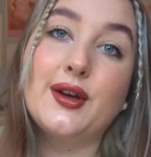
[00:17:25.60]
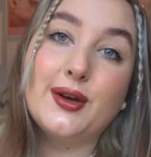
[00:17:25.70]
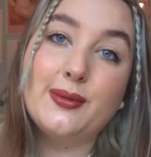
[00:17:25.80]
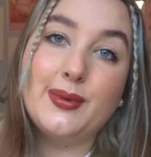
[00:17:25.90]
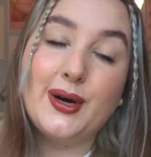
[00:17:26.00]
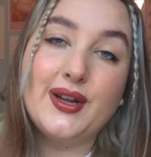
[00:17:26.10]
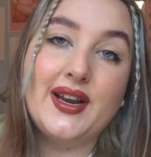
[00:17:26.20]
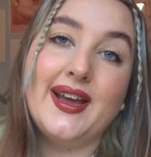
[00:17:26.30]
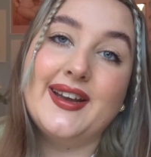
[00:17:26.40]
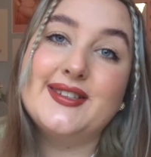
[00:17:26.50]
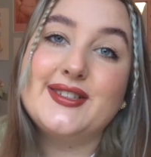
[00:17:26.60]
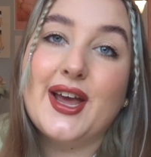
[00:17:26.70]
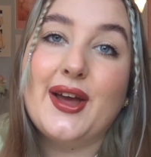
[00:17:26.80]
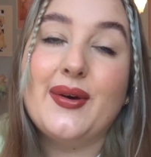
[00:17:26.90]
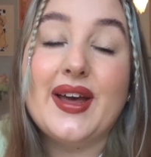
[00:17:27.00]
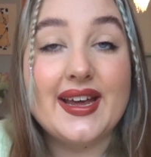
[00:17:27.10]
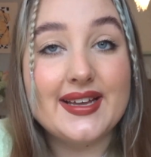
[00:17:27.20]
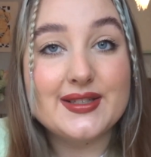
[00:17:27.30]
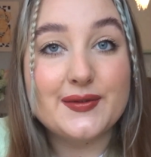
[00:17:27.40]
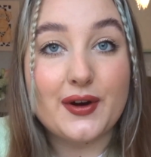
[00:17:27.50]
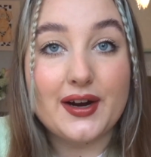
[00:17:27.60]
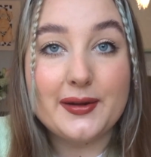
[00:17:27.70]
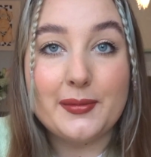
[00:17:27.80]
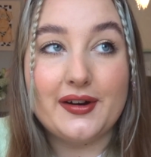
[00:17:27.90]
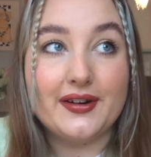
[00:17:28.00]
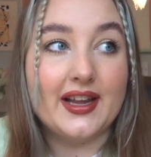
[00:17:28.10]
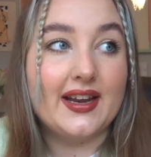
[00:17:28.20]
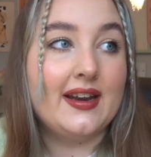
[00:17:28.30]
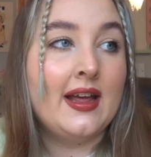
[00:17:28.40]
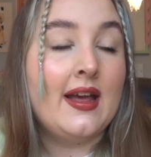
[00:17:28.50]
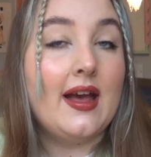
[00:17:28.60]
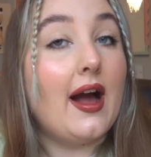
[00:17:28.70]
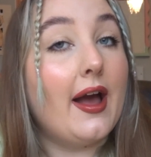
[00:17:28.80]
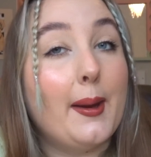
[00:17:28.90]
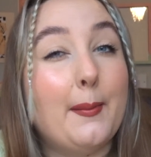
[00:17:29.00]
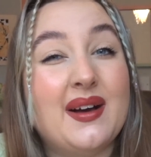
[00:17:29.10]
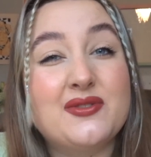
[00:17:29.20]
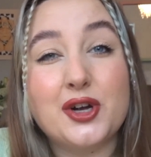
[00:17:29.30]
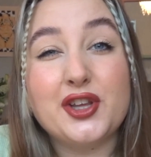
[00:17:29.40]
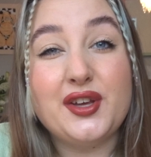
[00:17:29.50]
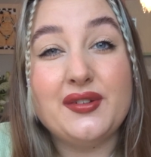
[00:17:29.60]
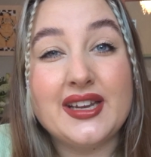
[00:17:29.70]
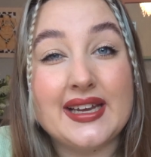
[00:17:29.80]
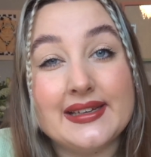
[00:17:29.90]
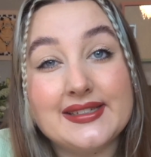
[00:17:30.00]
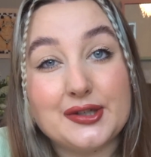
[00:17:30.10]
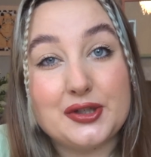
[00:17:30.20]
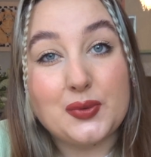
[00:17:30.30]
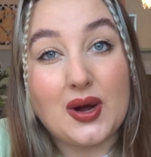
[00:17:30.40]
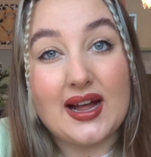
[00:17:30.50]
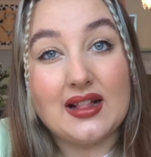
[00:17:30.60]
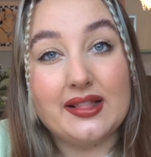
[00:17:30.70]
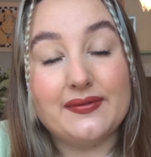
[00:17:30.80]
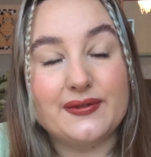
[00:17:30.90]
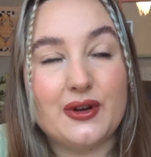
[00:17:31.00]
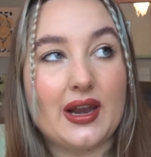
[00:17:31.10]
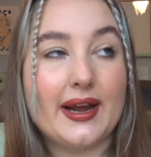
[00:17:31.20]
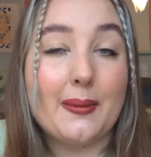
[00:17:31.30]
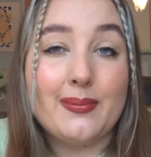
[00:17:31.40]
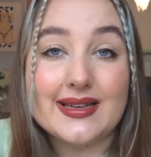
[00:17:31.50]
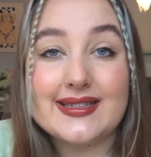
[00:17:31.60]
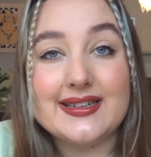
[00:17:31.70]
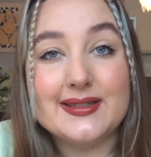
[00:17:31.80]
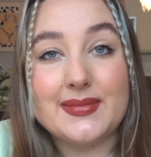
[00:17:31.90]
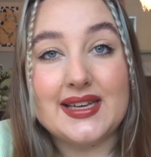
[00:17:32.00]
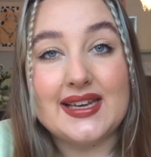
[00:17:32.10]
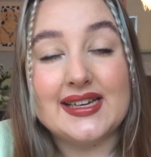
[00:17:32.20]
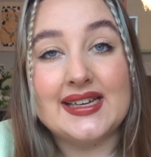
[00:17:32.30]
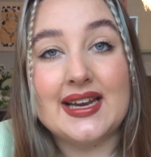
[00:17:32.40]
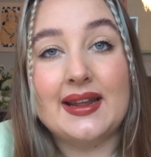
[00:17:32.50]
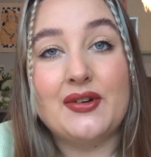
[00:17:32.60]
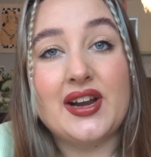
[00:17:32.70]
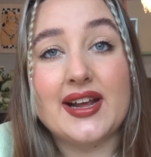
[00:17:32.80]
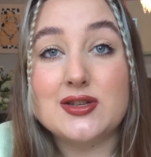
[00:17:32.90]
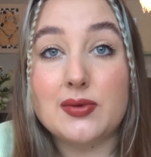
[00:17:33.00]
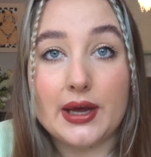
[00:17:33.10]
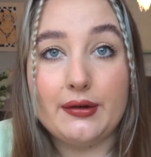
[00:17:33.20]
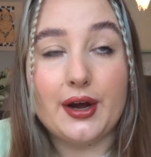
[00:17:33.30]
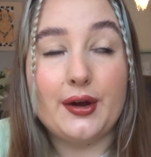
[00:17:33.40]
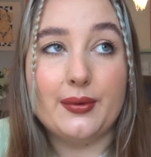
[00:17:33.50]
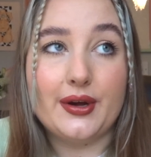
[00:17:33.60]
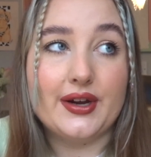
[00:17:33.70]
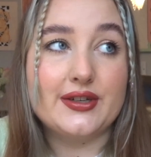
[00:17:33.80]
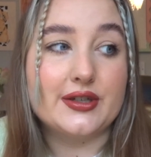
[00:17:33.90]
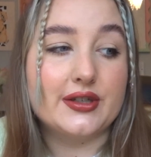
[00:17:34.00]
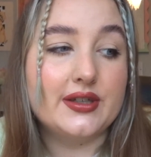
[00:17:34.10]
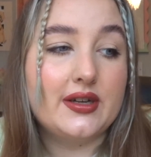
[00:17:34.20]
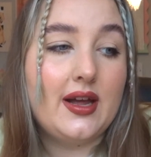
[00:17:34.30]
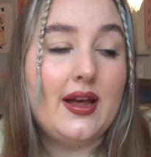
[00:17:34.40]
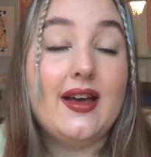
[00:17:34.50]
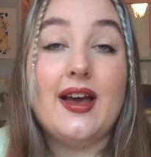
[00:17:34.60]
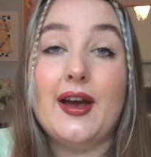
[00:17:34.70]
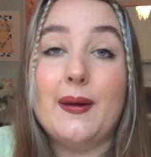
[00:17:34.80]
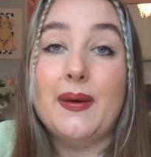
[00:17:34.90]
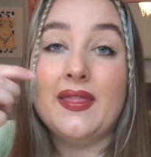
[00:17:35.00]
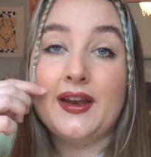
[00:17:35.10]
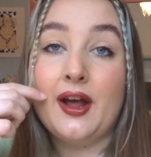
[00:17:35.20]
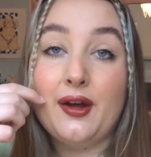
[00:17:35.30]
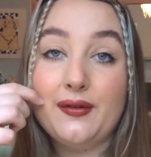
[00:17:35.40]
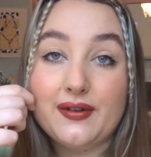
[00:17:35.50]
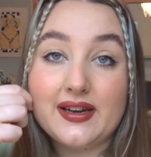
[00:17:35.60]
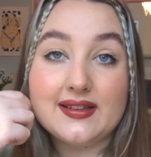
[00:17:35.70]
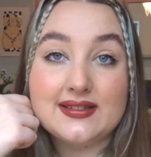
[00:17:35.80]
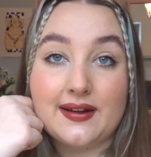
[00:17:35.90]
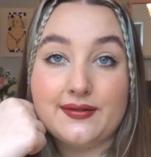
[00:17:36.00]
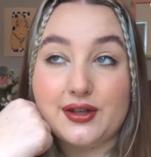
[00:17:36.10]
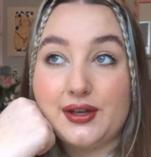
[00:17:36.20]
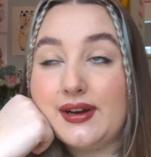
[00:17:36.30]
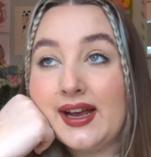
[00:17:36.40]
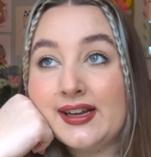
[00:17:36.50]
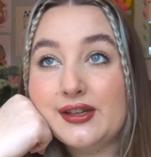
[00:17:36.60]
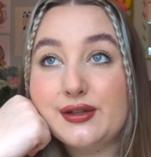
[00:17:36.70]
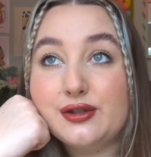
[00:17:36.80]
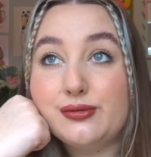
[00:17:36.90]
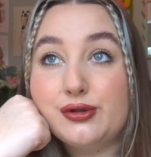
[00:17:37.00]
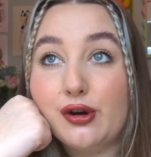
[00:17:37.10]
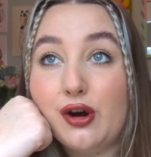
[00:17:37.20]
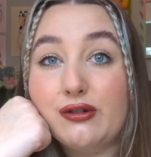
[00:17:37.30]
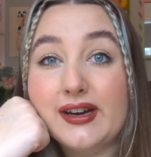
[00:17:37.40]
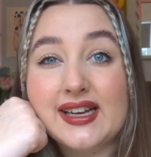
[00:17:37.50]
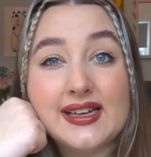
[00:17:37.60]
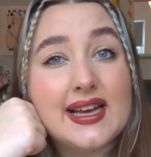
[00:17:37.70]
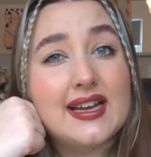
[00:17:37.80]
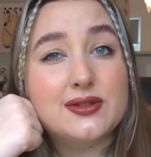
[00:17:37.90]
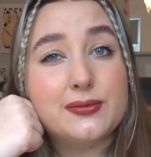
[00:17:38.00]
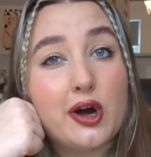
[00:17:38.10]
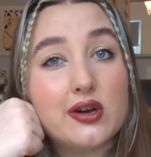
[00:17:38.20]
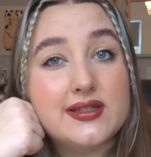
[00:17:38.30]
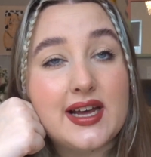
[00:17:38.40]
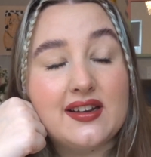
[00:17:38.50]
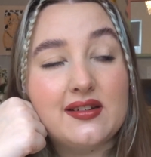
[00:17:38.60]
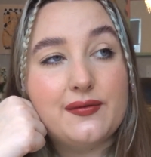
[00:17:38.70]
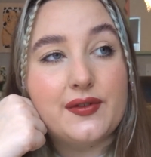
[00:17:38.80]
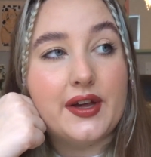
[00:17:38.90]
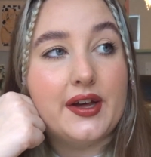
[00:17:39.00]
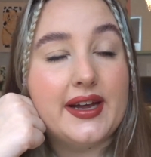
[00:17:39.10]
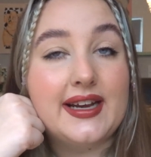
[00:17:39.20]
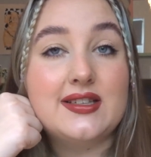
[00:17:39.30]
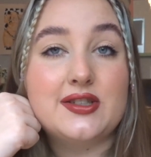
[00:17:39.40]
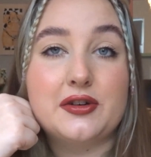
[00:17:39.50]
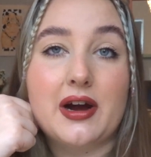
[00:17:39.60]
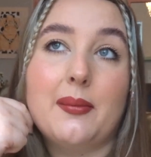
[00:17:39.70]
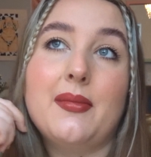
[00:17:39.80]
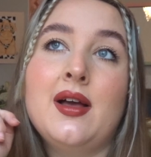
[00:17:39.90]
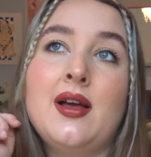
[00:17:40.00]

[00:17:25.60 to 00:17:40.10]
Good morning. So it's Friday morning. I've got uni until 12. I've got like a business meeting and I'm going to get some logo work done. And then hopefully this afternoon I can do some drawing and get some content for Instagram.